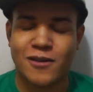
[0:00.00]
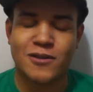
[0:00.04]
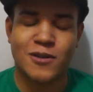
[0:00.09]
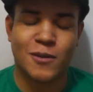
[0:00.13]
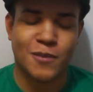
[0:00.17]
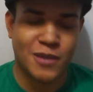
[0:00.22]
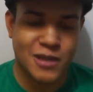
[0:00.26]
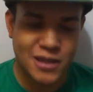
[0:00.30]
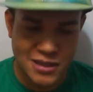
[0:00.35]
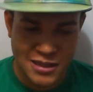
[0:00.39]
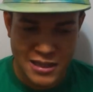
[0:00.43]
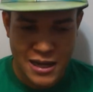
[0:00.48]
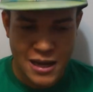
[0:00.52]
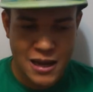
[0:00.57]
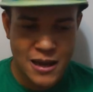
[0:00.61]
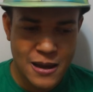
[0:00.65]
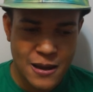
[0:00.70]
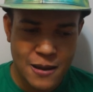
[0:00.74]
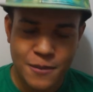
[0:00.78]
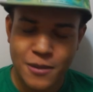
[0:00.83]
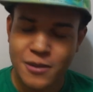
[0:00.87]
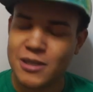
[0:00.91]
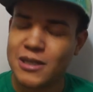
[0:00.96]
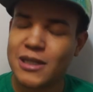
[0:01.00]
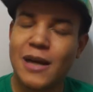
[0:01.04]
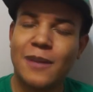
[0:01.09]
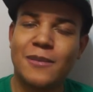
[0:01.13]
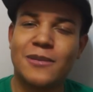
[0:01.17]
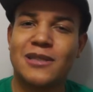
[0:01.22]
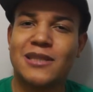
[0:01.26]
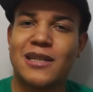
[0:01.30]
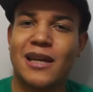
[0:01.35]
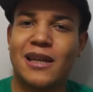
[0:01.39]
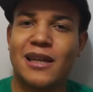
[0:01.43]
So please put your
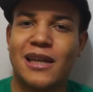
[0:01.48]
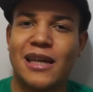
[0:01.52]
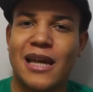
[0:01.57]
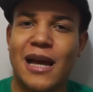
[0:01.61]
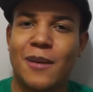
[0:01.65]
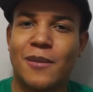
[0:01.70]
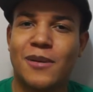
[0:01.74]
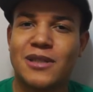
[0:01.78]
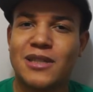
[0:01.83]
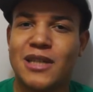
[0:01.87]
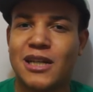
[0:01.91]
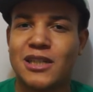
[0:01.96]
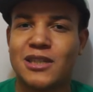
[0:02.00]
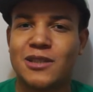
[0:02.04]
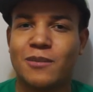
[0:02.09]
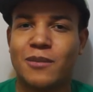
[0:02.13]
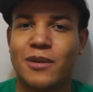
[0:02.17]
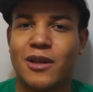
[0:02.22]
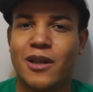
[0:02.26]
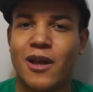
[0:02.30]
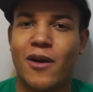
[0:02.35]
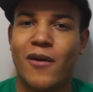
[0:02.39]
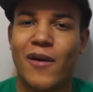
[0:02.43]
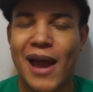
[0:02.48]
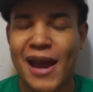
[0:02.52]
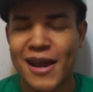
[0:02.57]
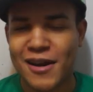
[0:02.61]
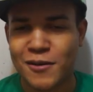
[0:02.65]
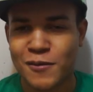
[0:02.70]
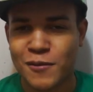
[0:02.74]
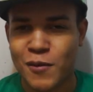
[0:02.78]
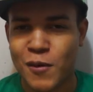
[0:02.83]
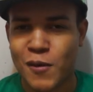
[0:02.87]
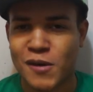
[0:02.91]
comments down in the comment section below.
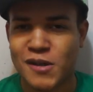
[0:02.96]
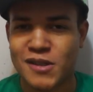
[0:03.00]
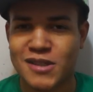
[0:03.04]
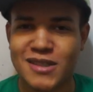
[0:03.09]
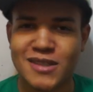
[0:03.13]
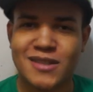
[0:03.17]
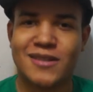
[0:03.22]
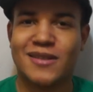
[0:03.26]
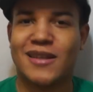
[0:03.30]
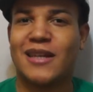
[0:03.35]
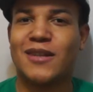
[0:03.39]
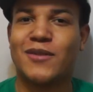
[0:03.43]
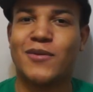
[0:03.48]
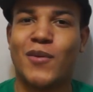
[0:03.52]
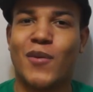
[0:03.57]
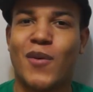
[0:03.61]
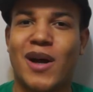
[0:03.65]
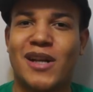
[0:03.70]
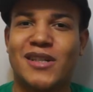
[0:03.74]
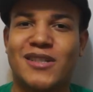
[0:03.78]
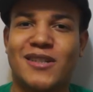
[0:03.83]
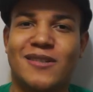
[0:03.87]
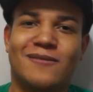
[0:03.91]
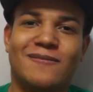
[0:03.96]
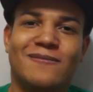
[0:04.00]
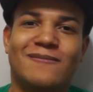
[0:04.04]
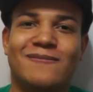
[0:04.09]
And of course, thanks for watching.